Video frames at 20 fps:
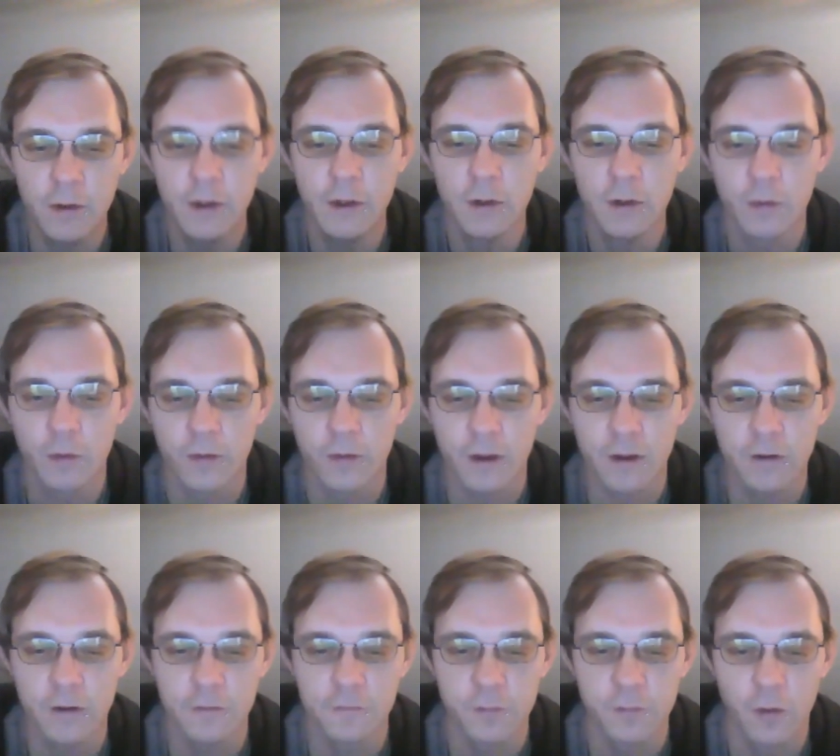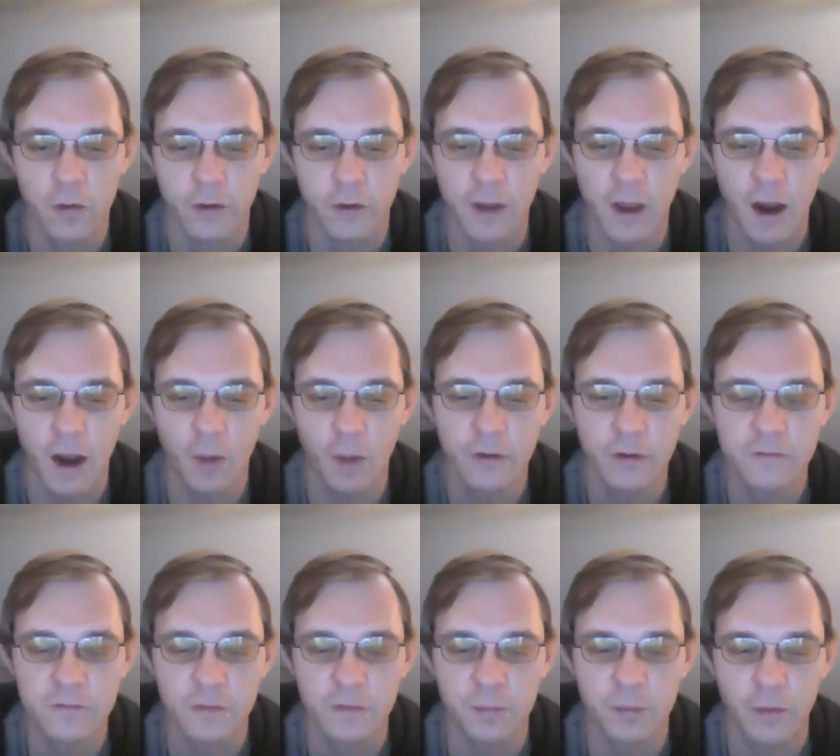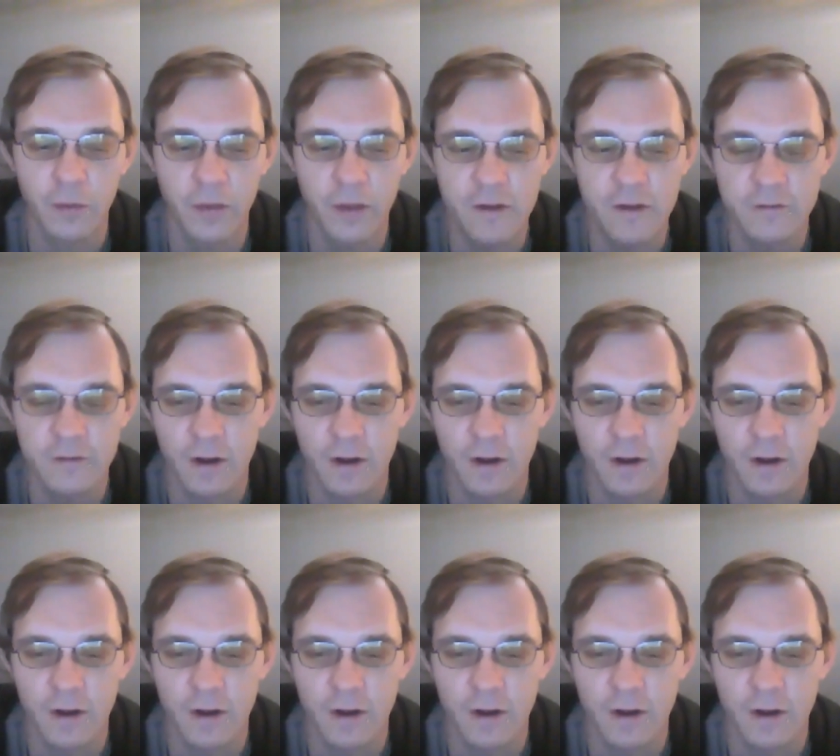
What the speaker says: where they use more cameras to police.